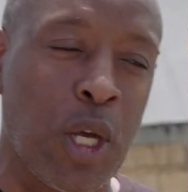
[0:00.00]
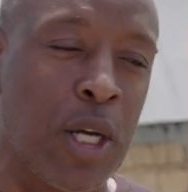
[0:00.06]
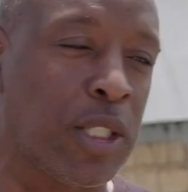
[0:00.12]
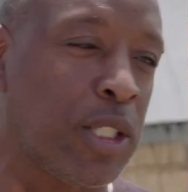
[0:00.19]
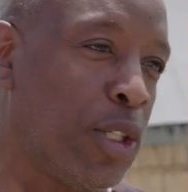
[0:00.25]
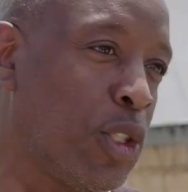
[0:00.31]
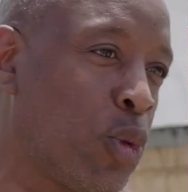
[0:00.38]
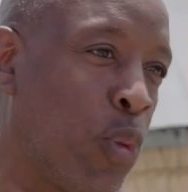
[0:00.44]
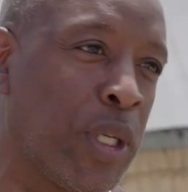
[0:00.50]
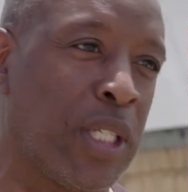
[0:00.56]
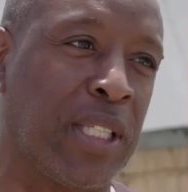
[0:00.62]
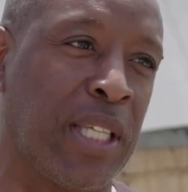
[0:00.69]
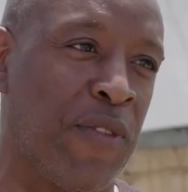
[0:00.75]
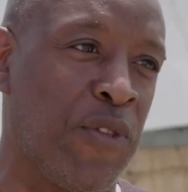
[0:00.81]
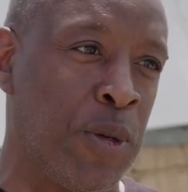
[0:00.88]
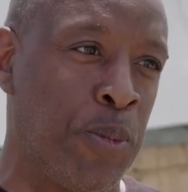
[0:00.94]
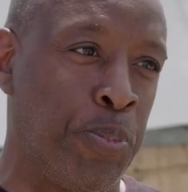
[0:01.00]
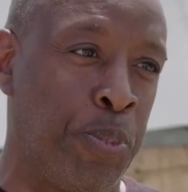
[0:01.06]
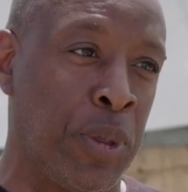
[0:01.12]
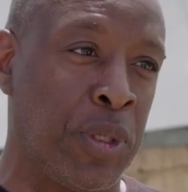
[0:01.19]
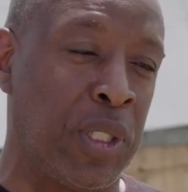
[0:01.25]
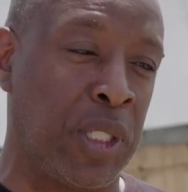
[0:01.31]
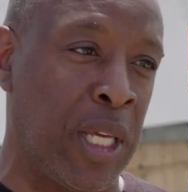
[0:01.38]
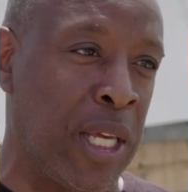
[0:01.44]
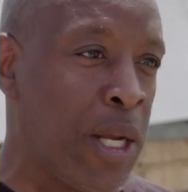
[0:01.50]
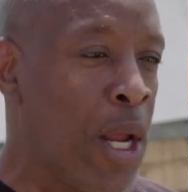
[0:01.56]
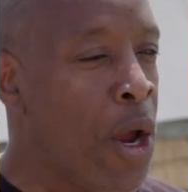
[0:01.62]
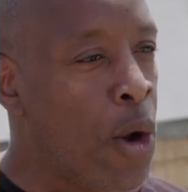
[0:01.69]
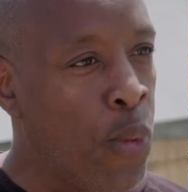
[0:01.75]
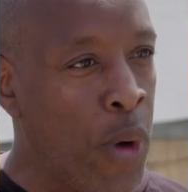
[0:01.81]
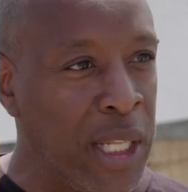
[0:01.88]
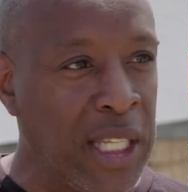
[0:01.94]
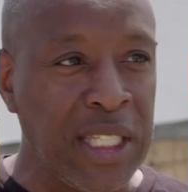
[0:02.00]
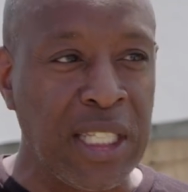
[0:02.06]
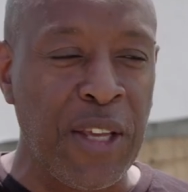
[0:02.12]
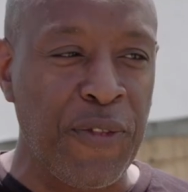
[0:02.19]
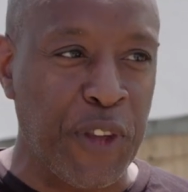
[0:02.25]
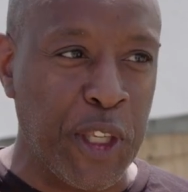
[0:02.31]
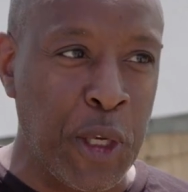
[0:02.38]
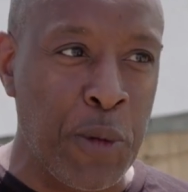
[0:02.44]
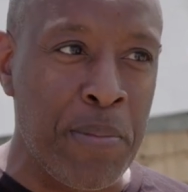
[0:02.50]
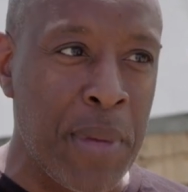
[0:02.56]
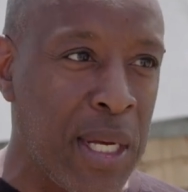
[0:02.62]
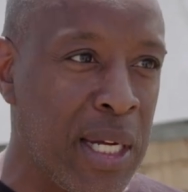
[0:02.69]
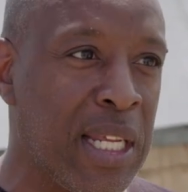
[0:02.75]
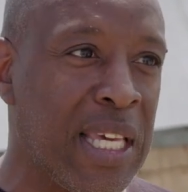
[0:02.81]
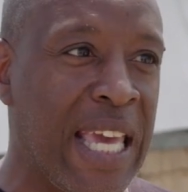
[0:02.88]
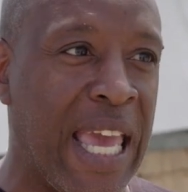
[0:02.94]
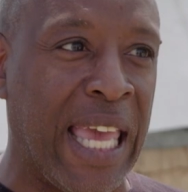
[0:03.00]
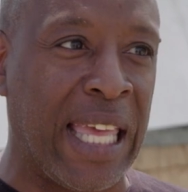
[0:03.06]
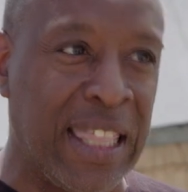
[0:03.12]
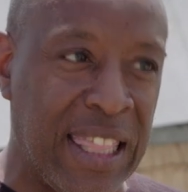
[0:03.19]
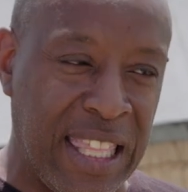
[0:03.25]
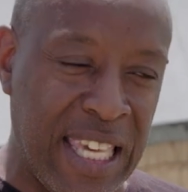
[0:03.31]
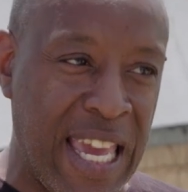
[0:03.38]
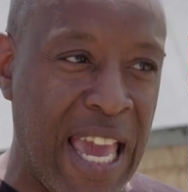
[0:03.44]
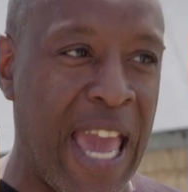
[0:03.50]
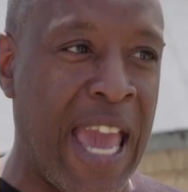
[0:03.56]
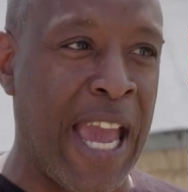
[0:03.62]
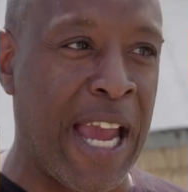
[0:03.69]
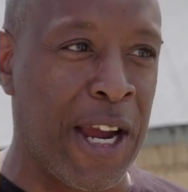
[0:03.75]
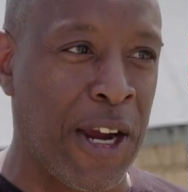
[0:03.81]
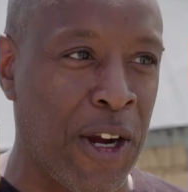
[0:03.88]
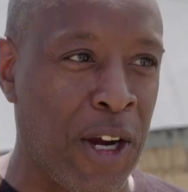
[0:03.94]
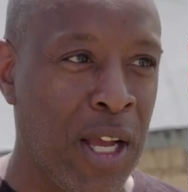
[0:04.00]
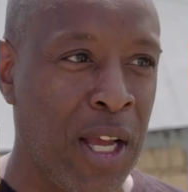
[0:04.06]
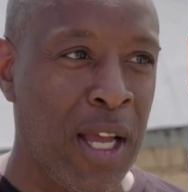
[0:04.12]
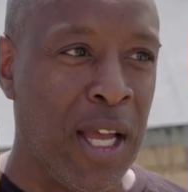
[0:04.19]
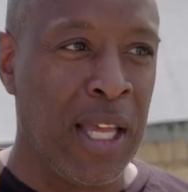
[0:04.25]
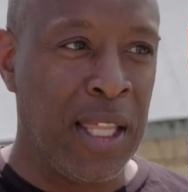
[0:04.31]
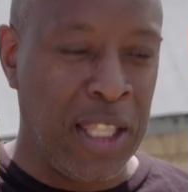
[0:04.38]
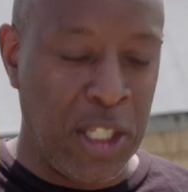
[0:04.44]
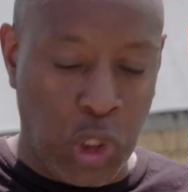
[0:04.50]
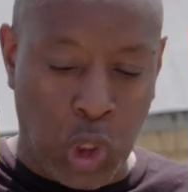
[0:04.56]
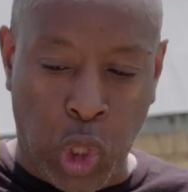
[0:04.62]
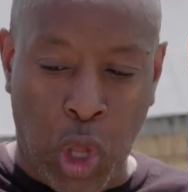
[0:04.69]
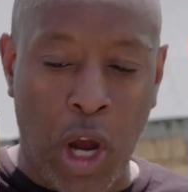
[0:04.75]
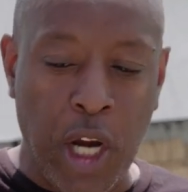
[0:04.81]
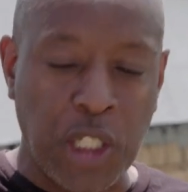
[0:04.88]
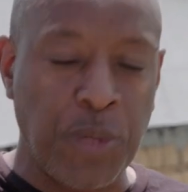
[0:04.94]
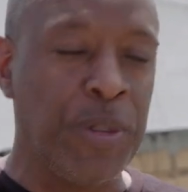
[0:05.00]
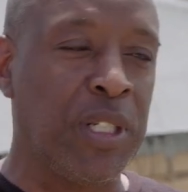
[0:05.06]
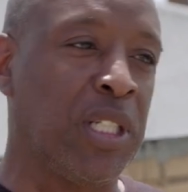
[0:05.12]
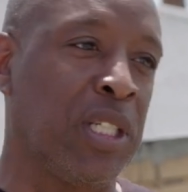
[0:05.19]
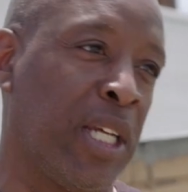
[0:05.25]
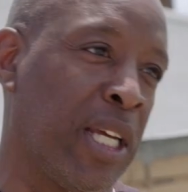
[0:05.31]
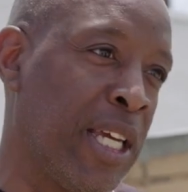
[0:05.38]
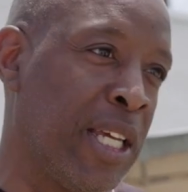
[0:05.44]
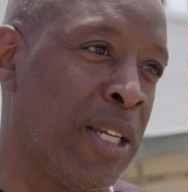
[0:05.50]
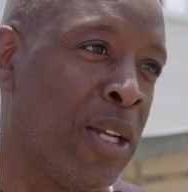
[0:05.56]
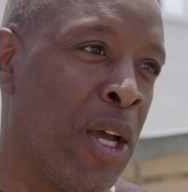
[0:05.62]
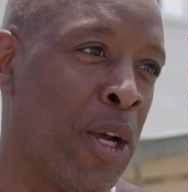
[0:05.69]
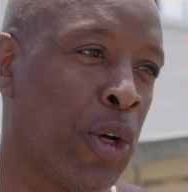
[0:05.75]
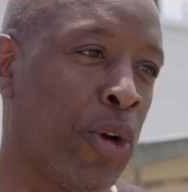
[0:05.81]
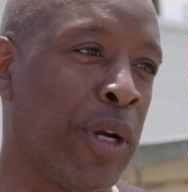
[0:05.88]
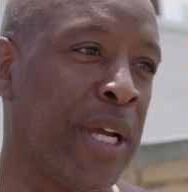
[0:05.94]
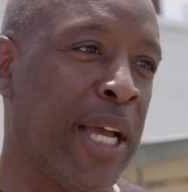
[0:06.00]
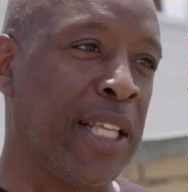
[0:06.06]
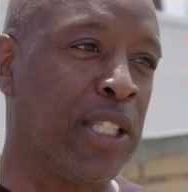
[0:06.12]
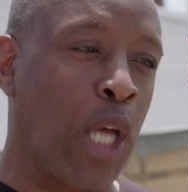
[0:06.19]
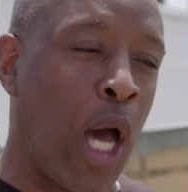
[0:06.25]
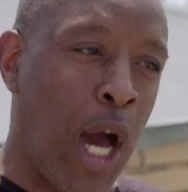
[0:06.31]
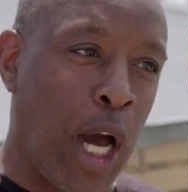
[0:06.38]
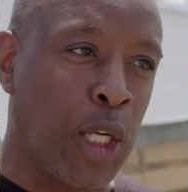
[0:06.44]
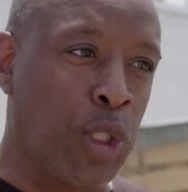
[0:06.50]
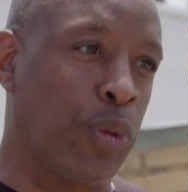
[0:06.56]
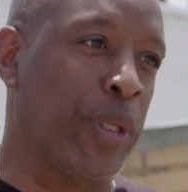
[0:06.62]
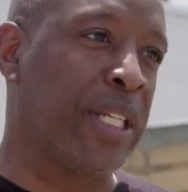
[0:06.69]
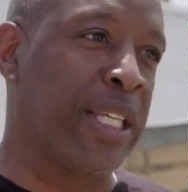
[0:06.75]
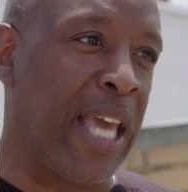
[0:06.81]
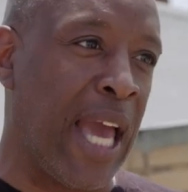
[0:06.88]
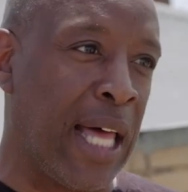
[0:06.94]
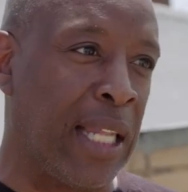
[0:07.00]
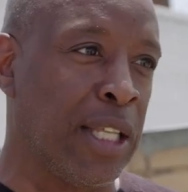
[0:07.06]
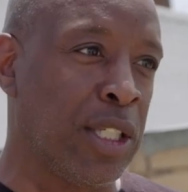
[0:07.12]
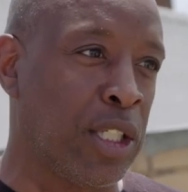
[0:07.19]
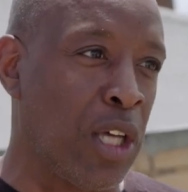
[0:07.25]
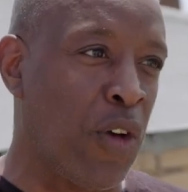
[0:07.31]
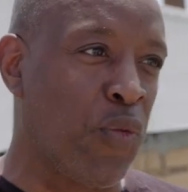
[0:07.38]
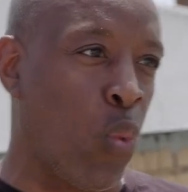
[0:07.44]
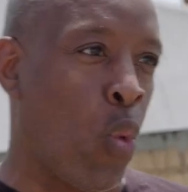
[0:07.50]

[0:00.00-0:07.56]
long as there's 27% relative humidity in the air, this large machine creates 100 gallons of